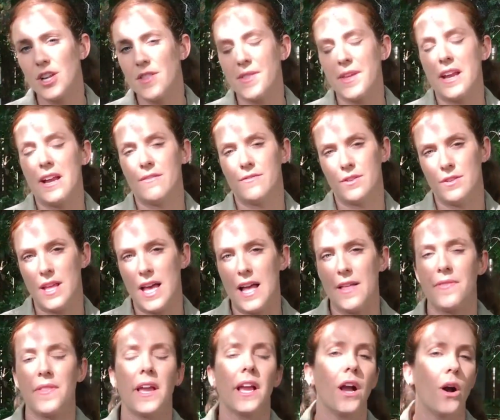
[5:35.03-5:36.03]
and then after
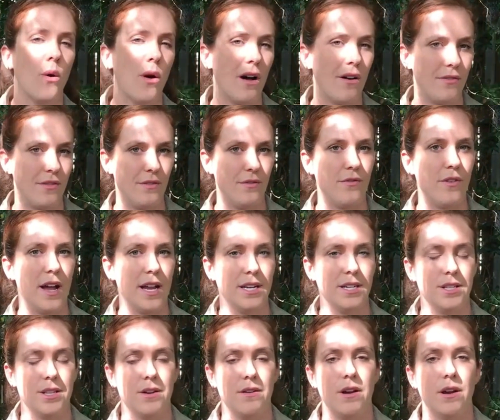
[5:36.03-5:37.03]
that they go off and find
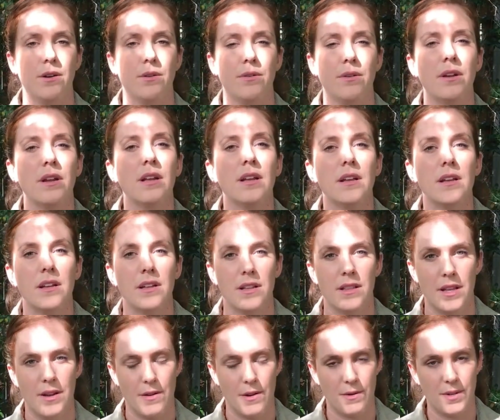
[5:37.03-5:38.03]
their
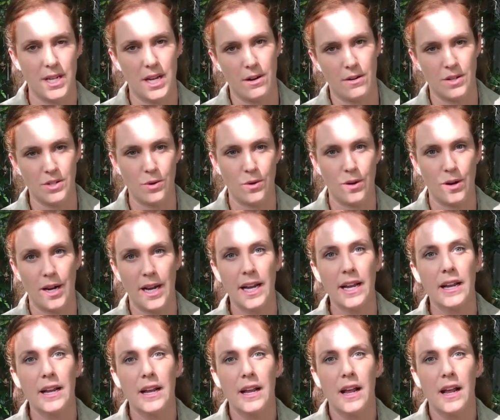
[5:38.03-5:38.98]
own territory.